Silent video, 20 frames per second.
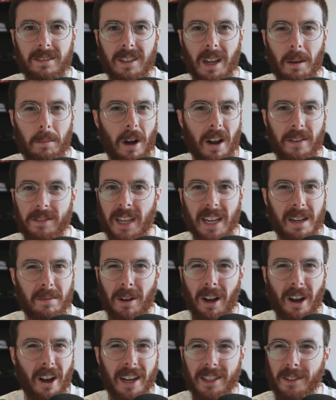I might have taken
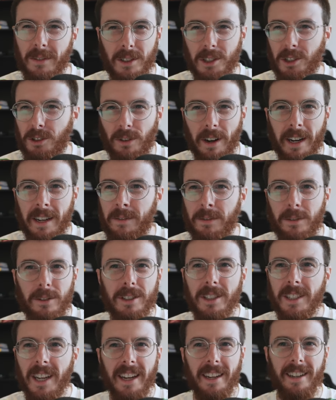my eyes off the screen for
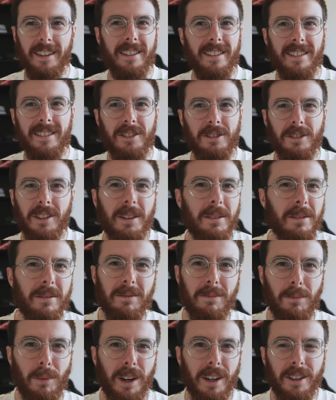a second during
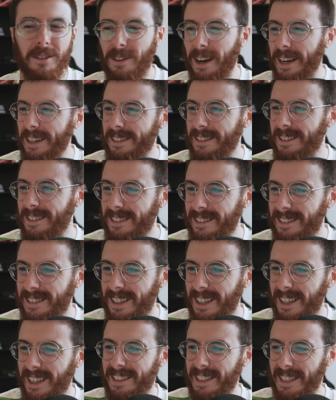one of the races.
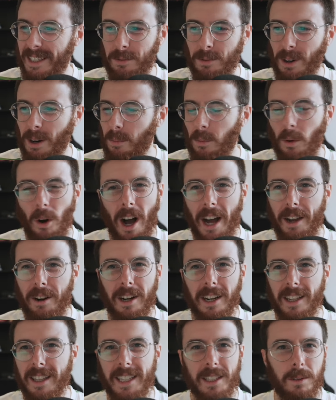Did he run wide
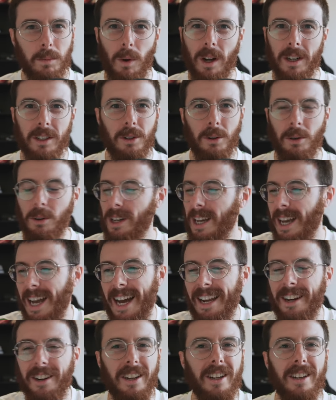on at least one corner?
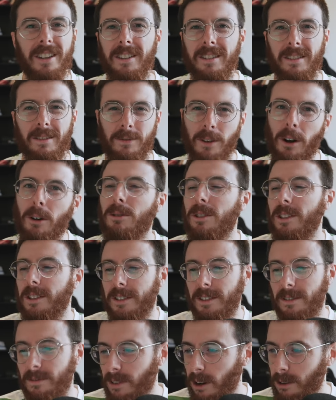I don't know.
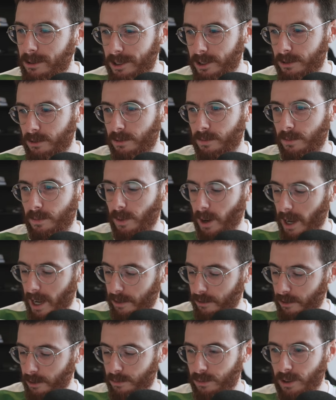Faultless. Faultless
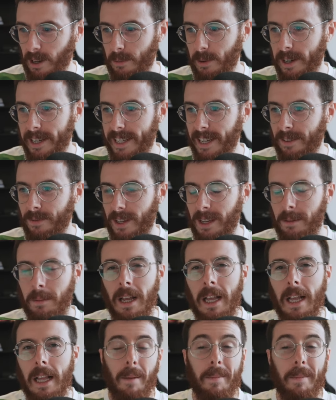Grand Prix weekend for him.